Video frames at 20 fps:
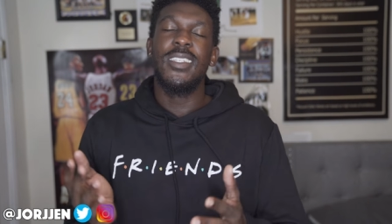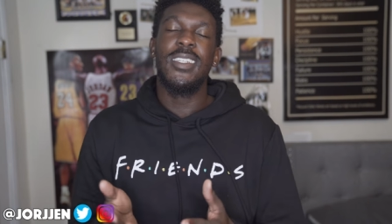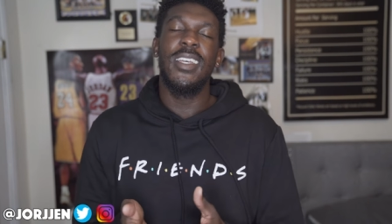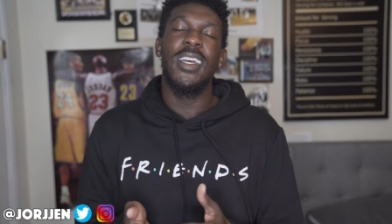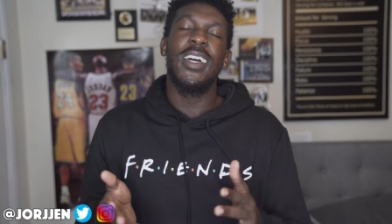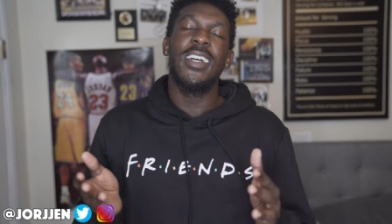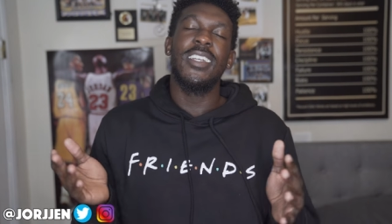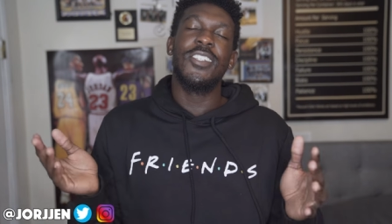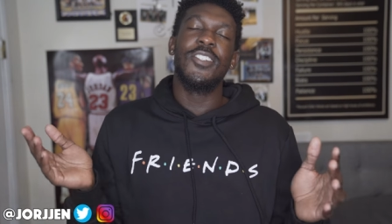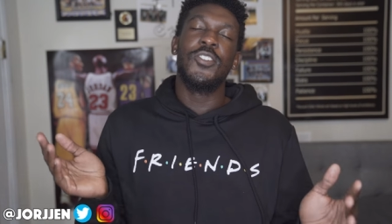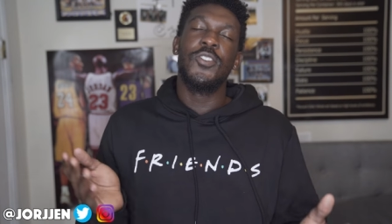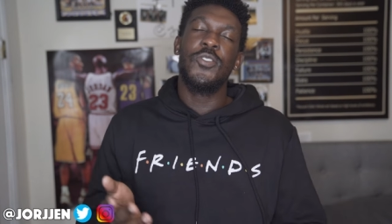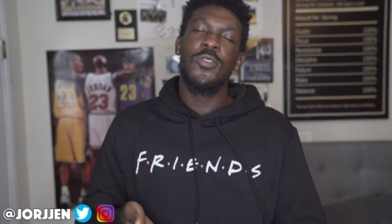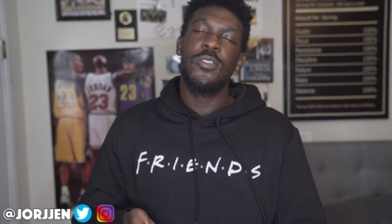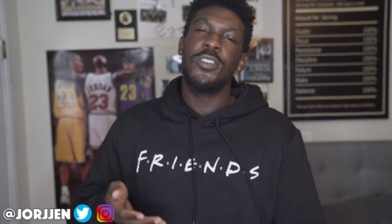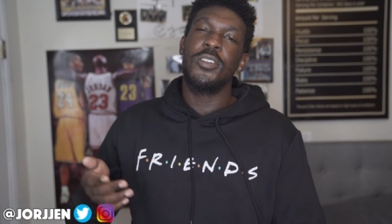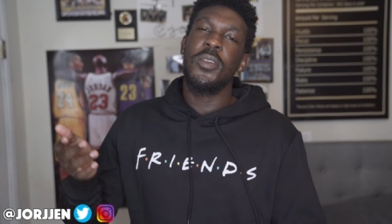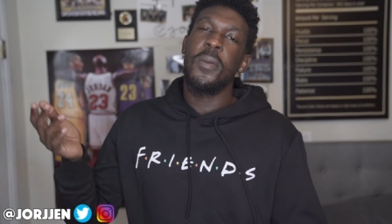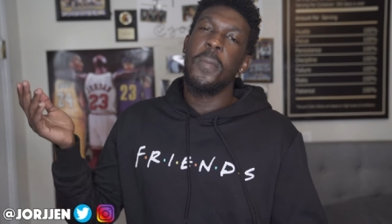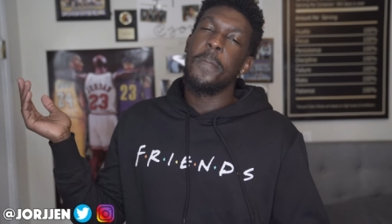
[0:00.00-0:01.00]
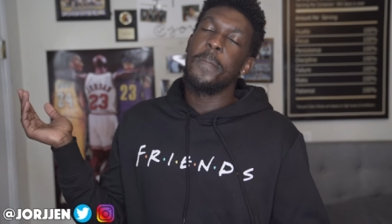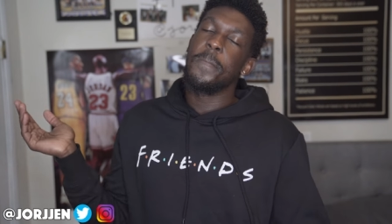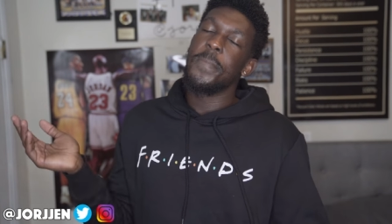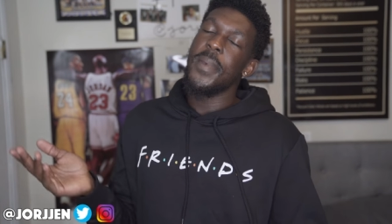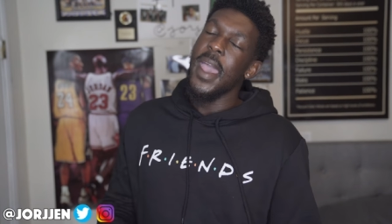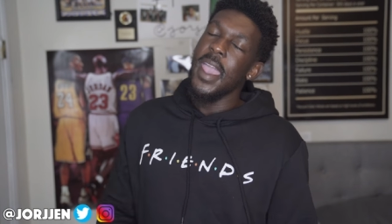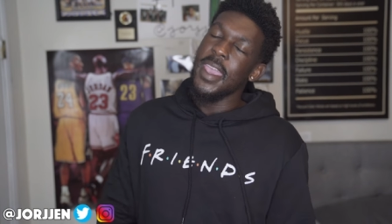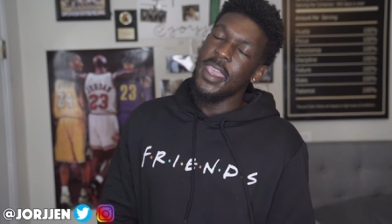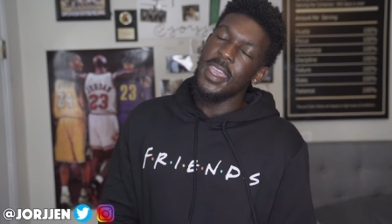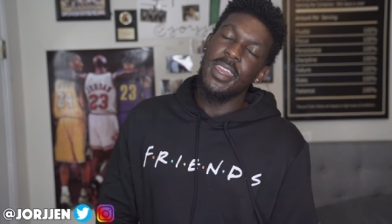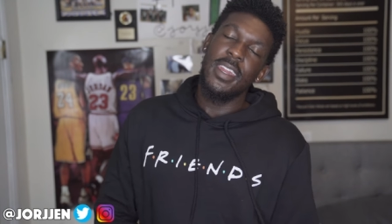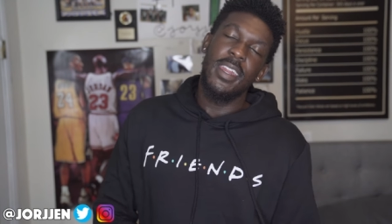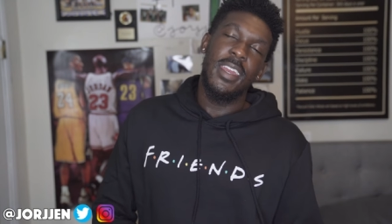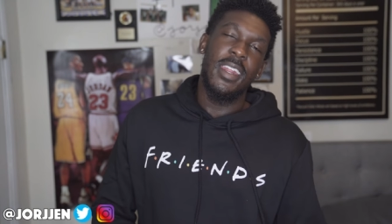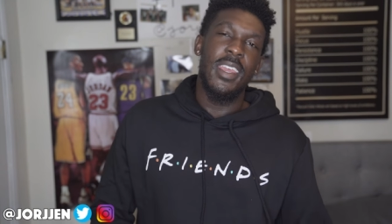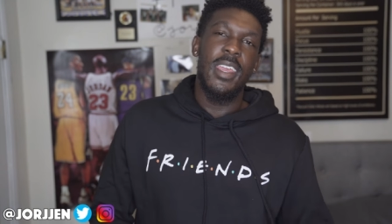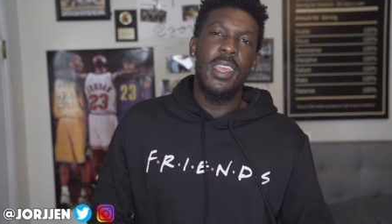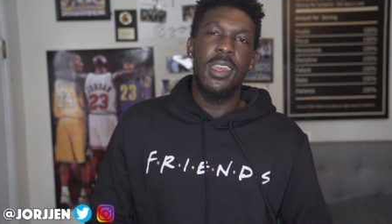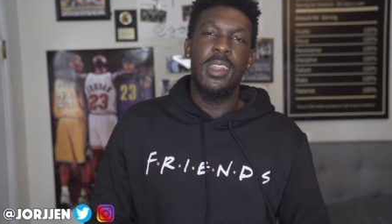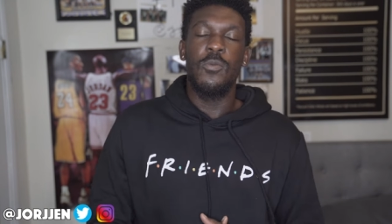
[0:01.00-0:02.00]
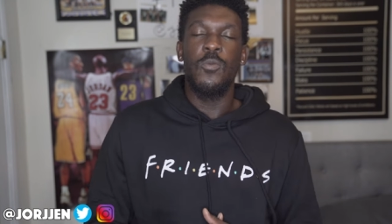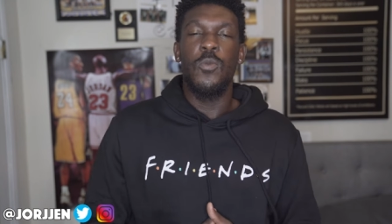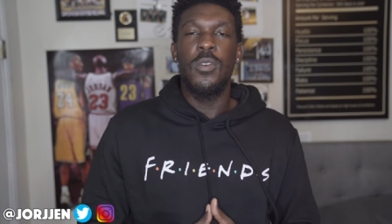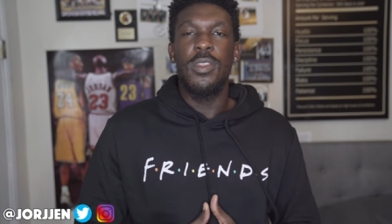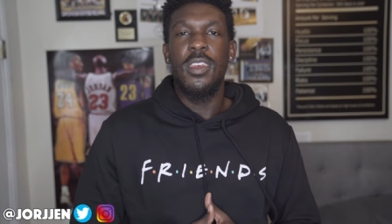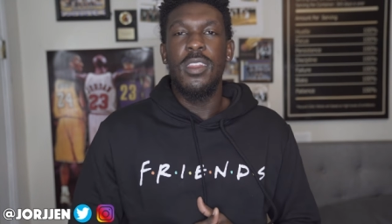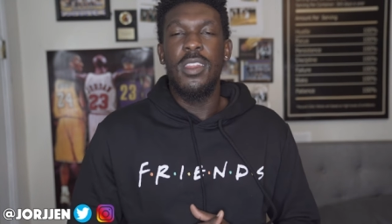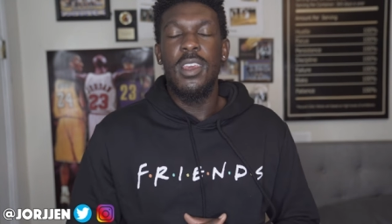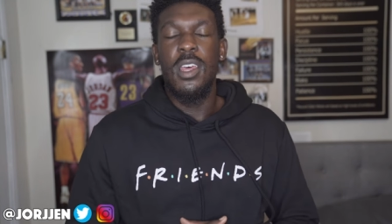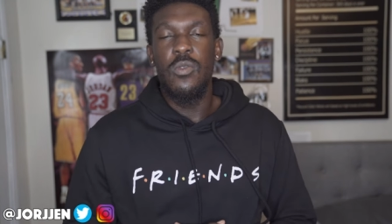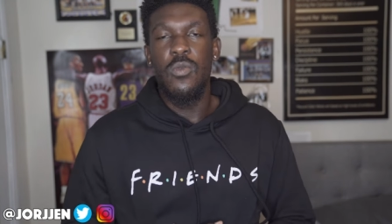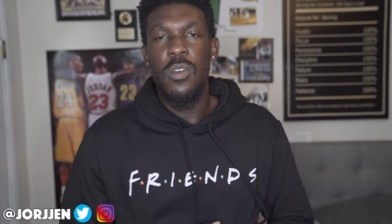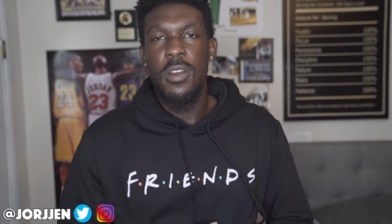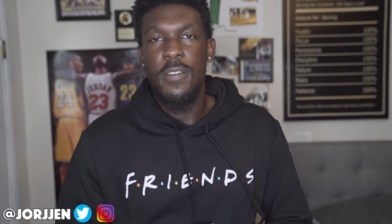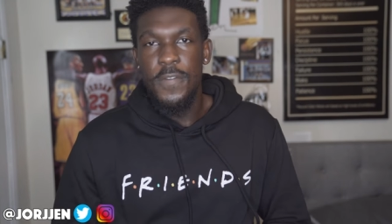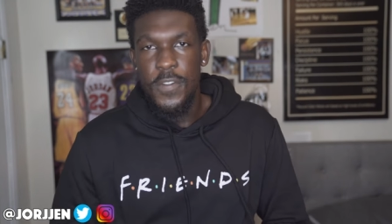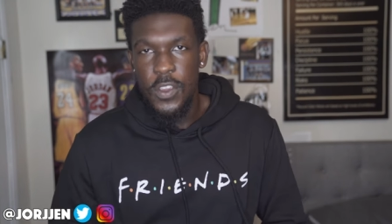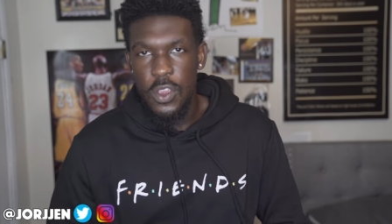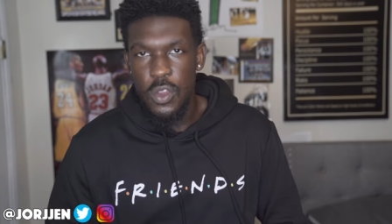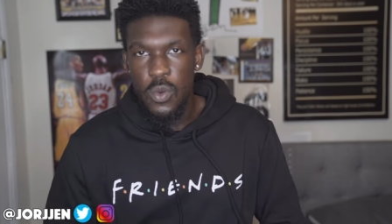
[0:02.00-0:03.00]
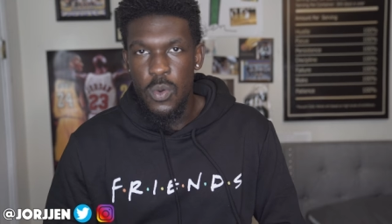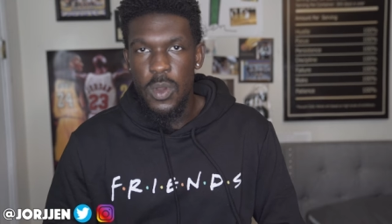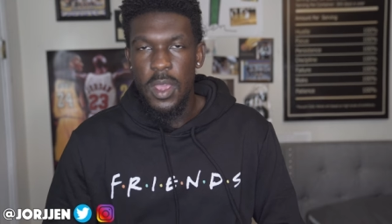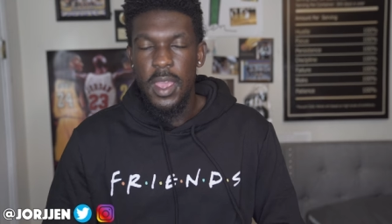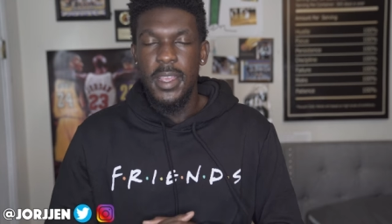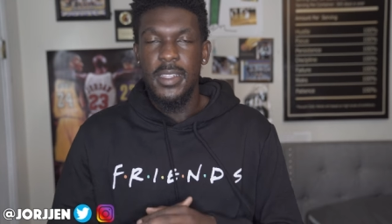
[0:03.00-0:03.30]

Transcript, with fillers: Judge Georgian back at it again with another review.